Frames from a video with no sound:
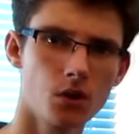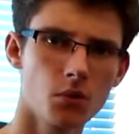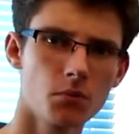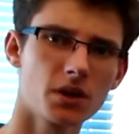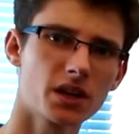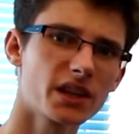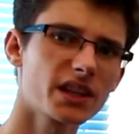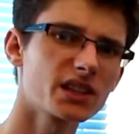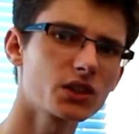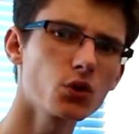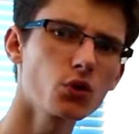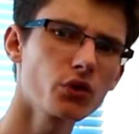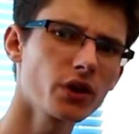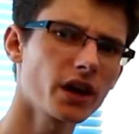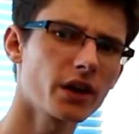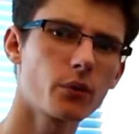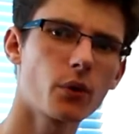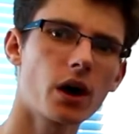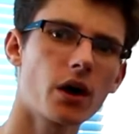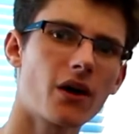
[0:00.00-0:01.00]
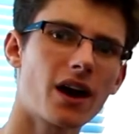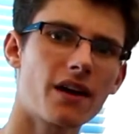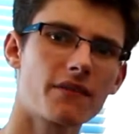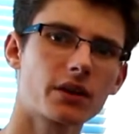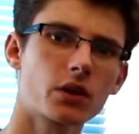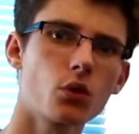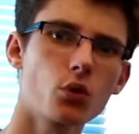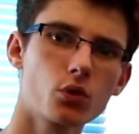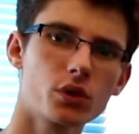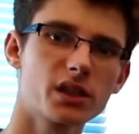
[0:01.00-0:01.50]
because it's all very well having
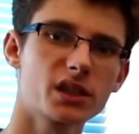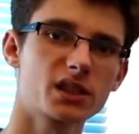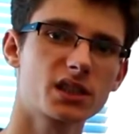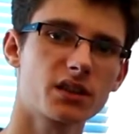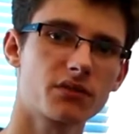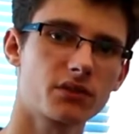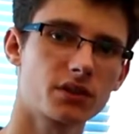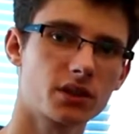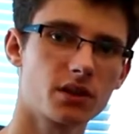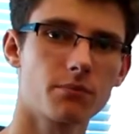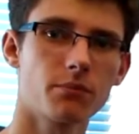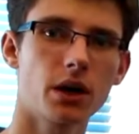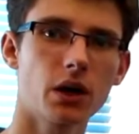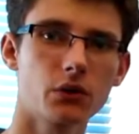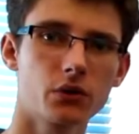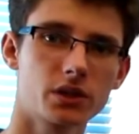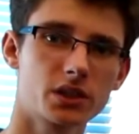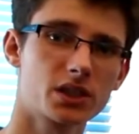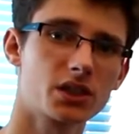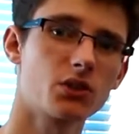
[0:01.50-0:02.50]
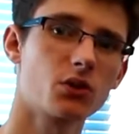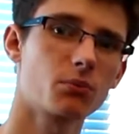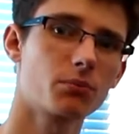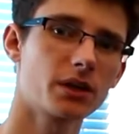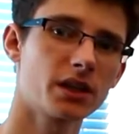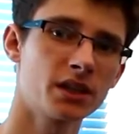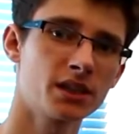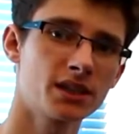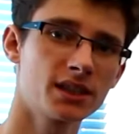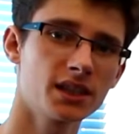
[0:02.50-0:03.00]
all these different components in your
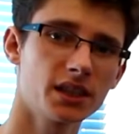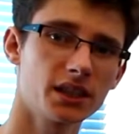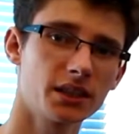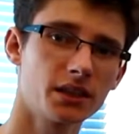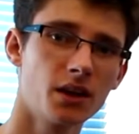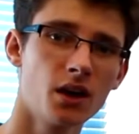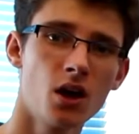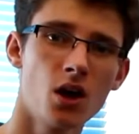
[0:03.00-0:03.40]
PC